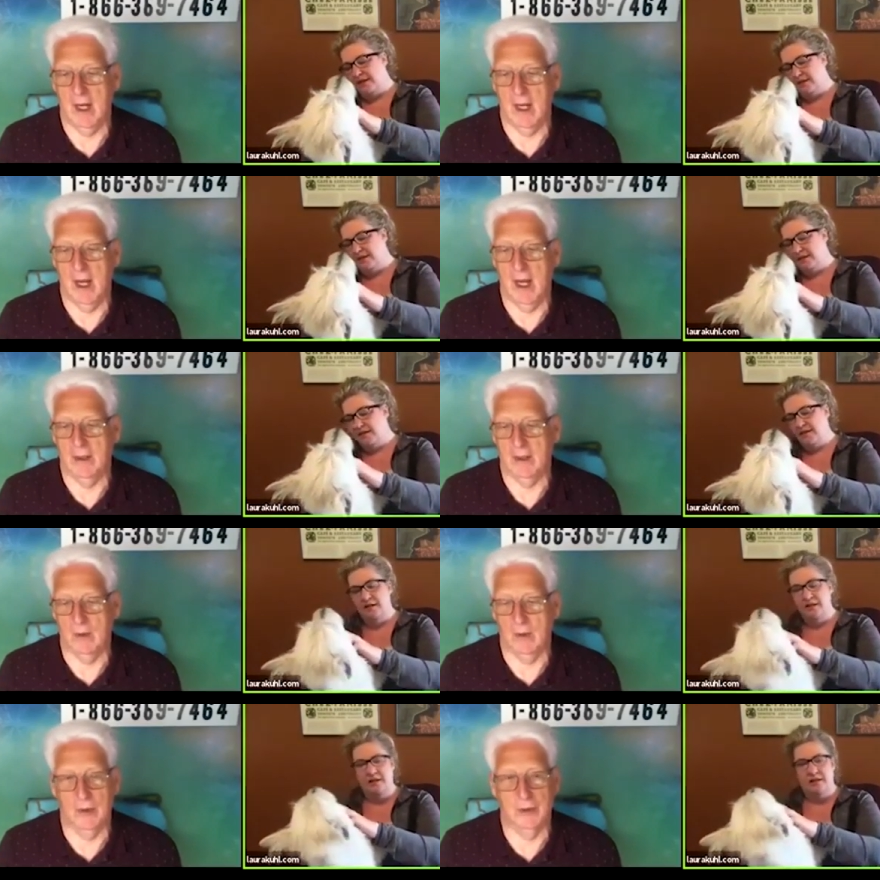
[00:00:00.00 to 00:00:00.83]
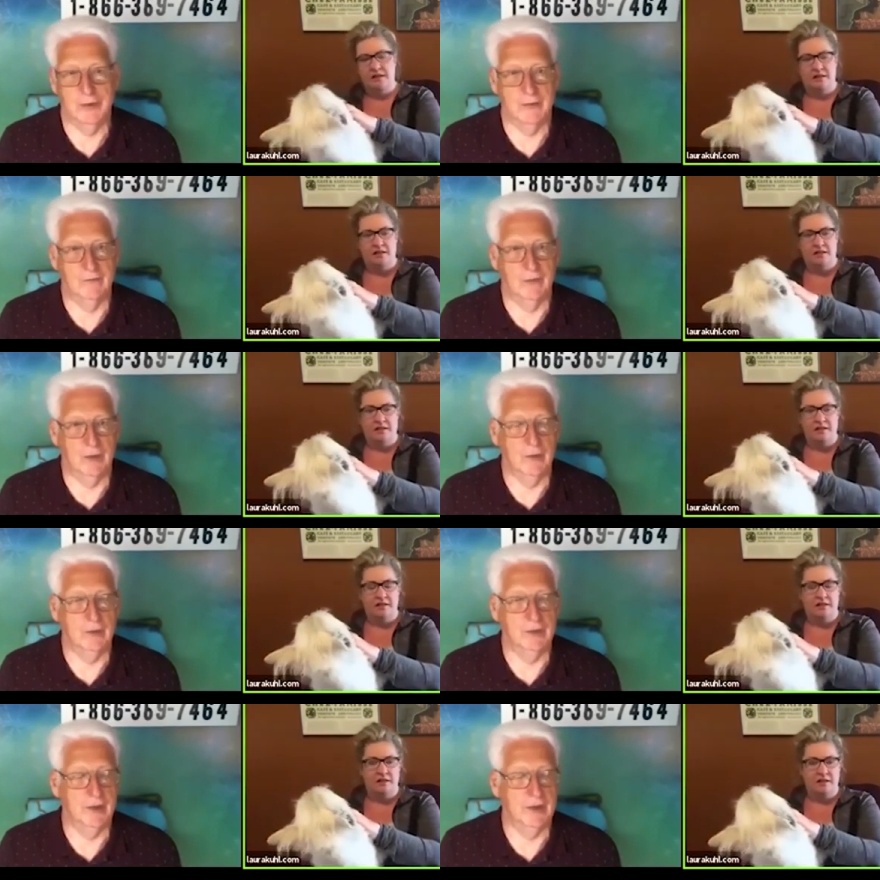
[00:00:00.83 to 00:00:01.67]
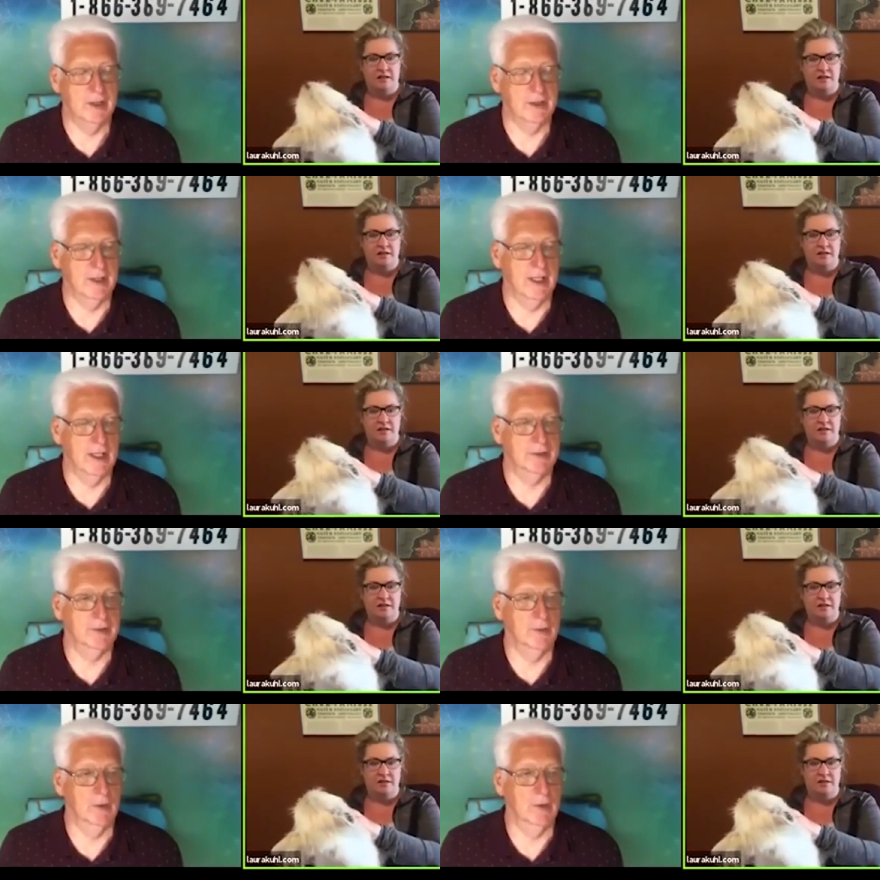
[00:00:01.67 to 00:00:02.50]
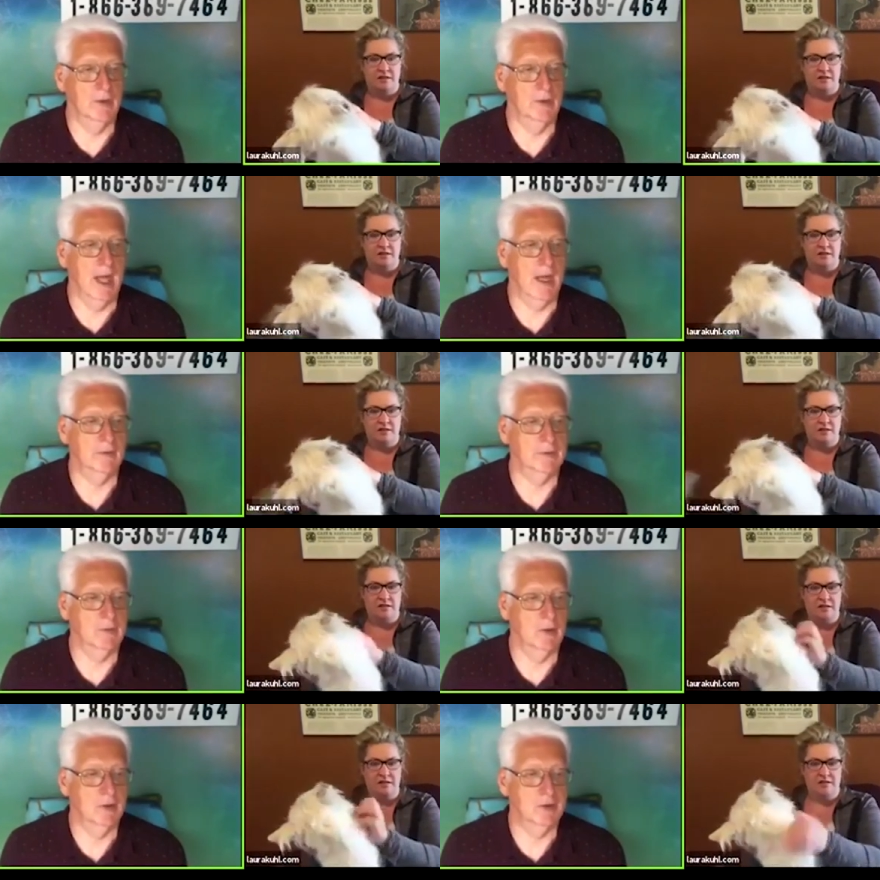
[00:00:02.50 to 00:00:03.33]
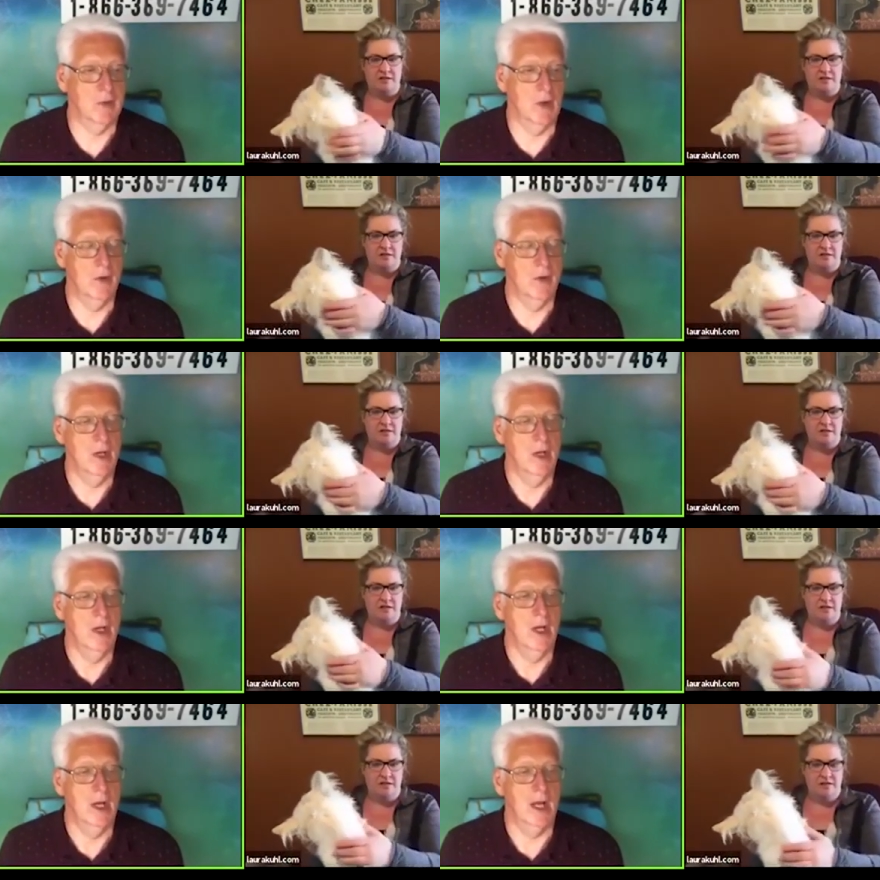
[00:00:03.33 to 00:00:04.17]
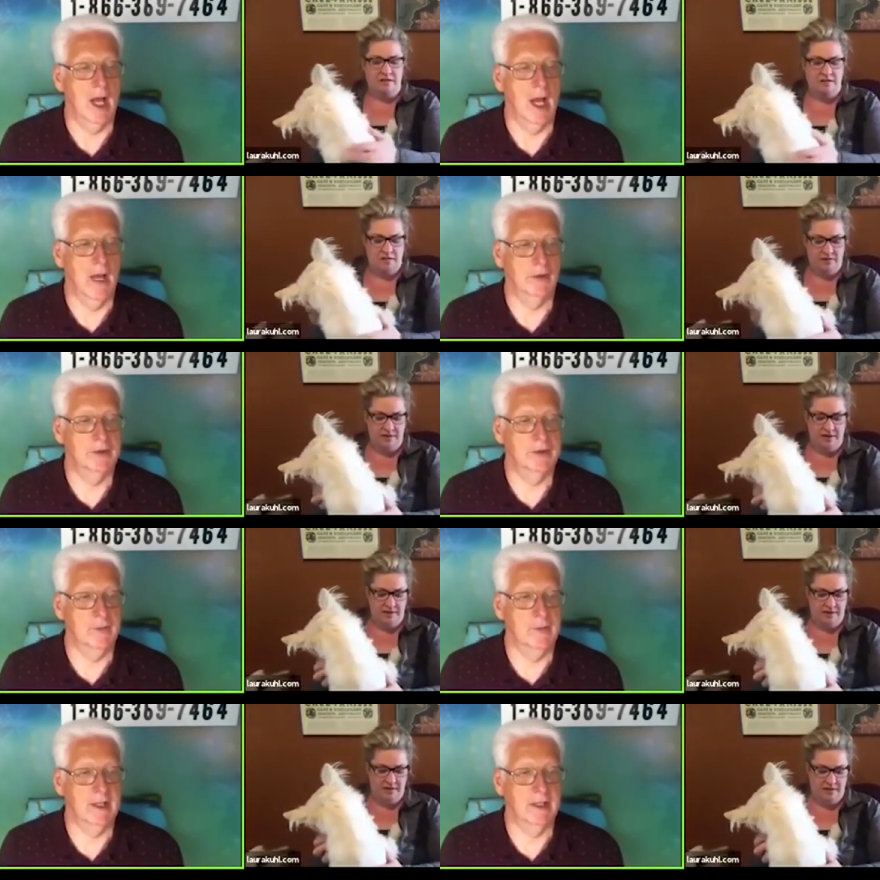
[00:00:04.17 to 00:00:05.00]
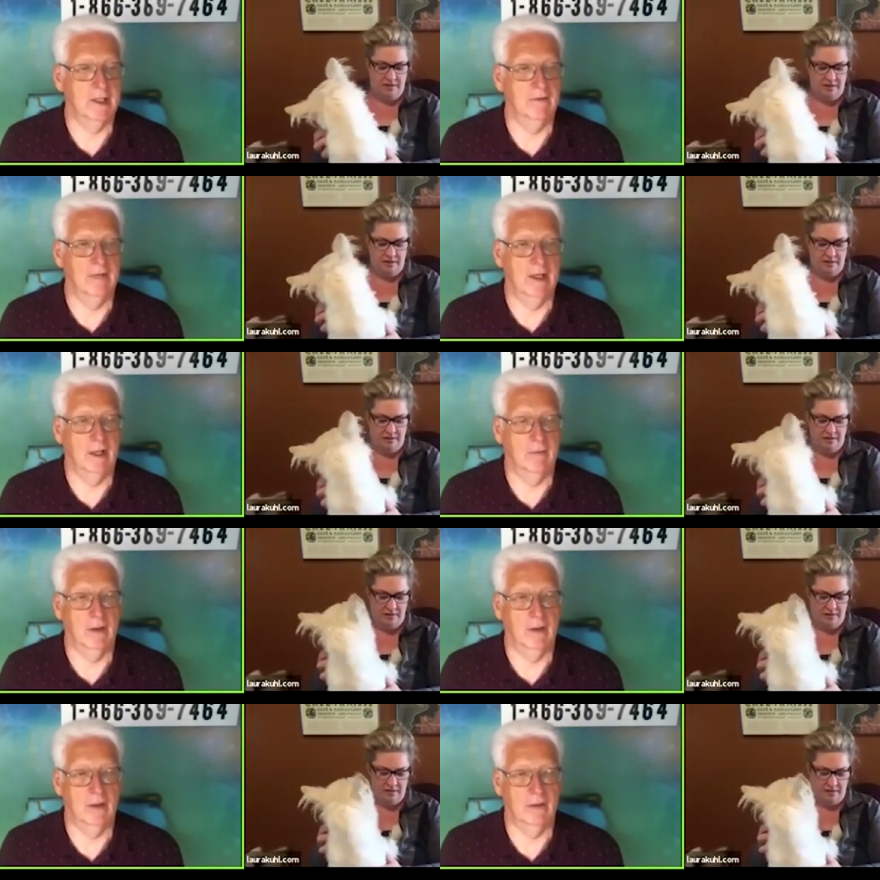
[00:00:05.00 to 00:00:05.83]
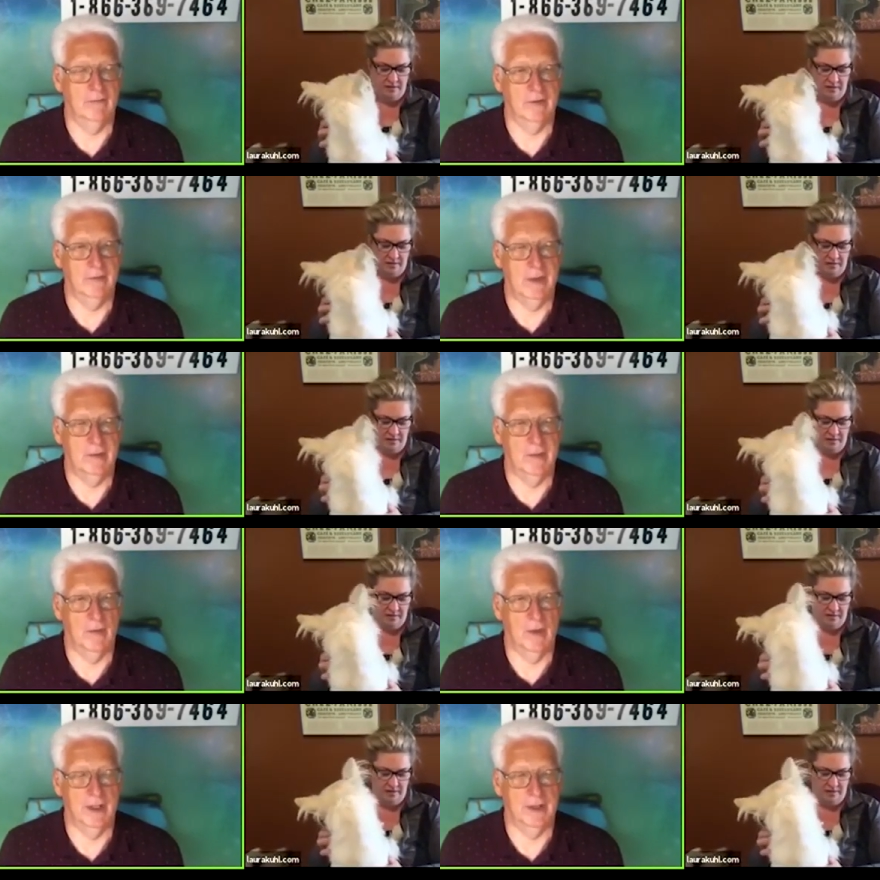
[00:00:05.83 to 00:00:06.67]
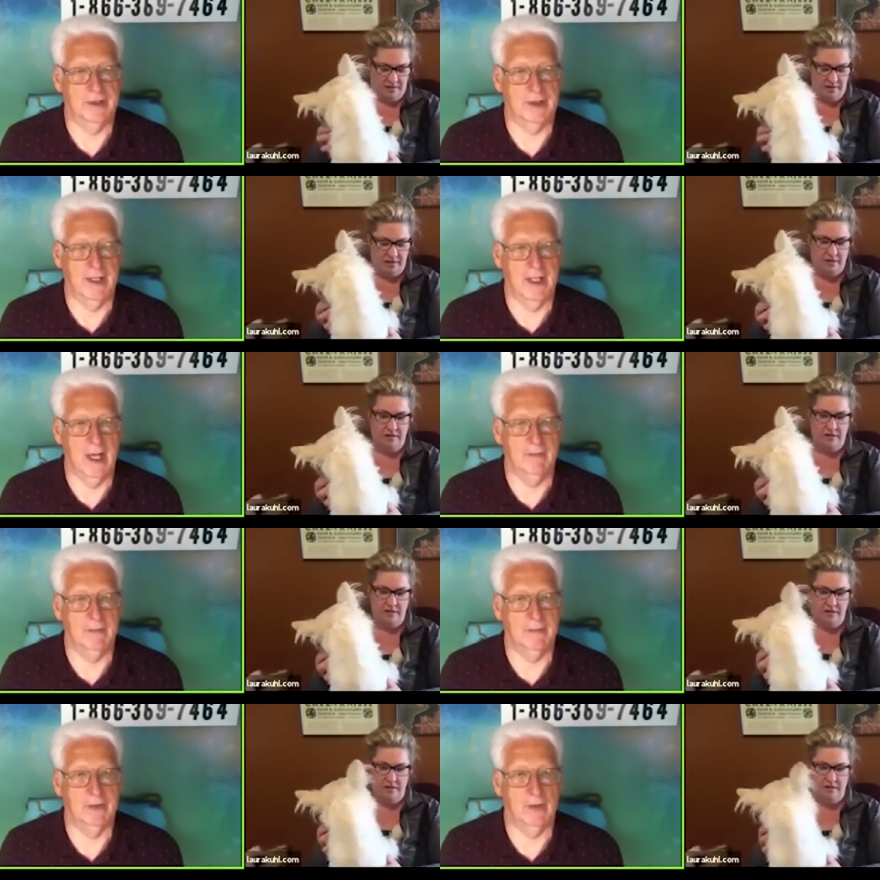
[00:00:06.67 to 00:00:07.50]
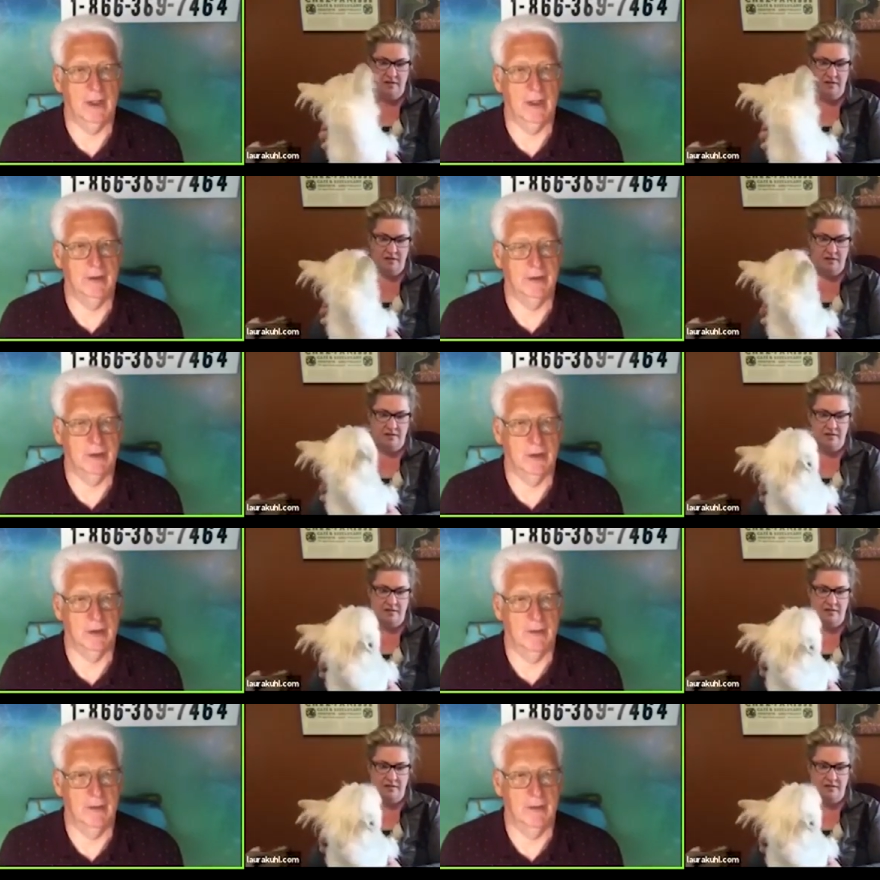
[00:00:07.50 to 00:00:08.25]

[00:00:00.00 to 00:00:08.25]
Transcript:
Speaker 1: and colds and flus and things like that. So that's postponed. I'll still make it available if people want to sign up. So I'm still going to